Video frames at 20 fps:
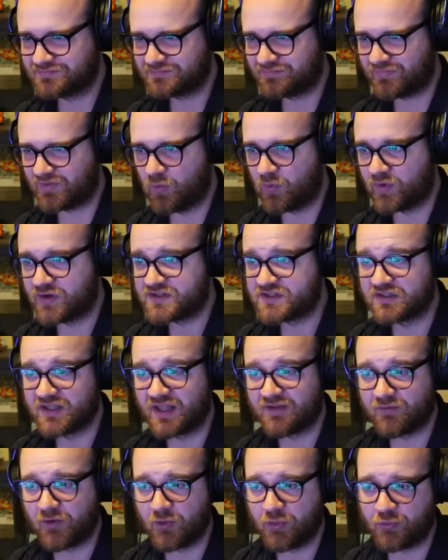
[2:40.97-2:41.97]
What is a
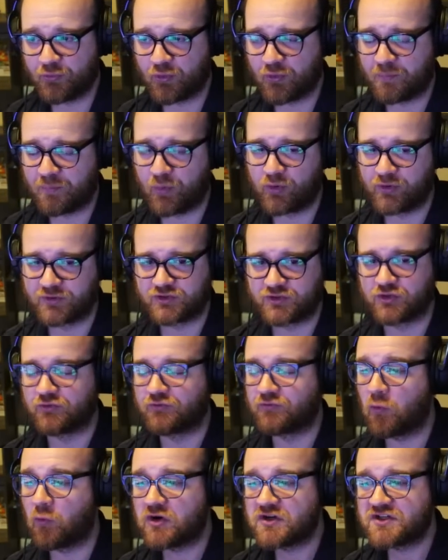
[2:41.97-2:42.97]
level through pool 2?
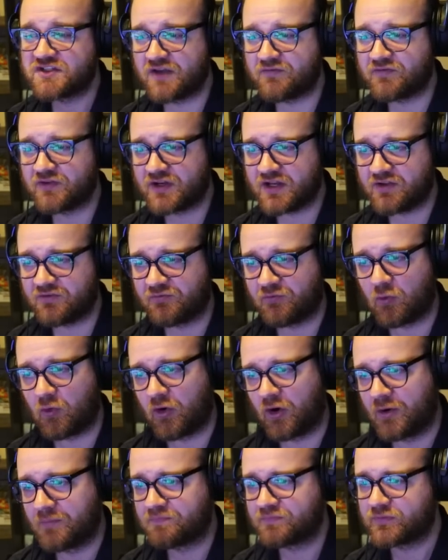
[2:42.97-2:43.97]

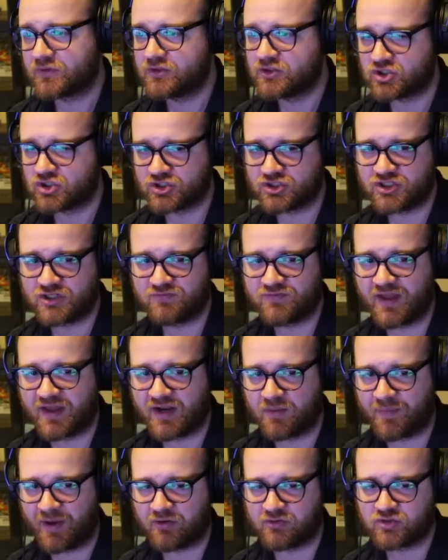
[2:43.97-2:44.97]
474. You should achieve that
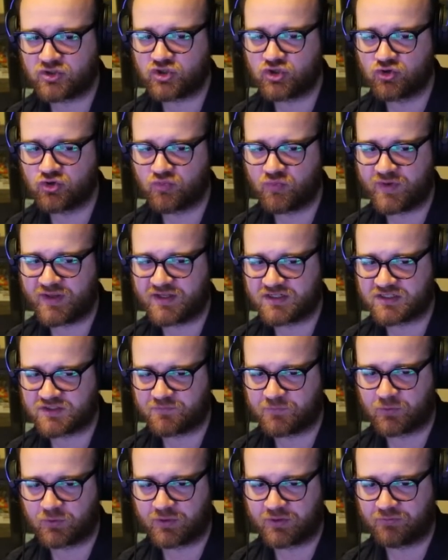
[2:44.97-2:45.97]
in about 2 weeks
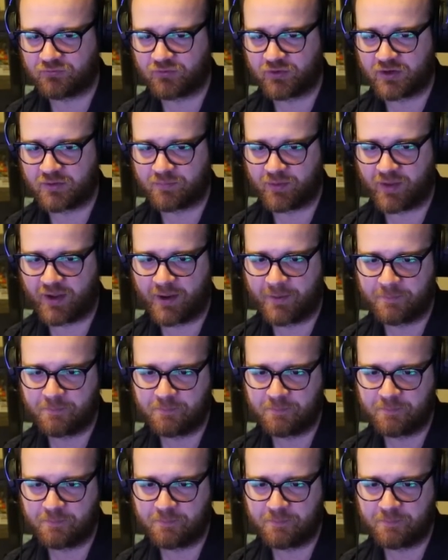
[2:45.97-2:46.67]
fully free to play.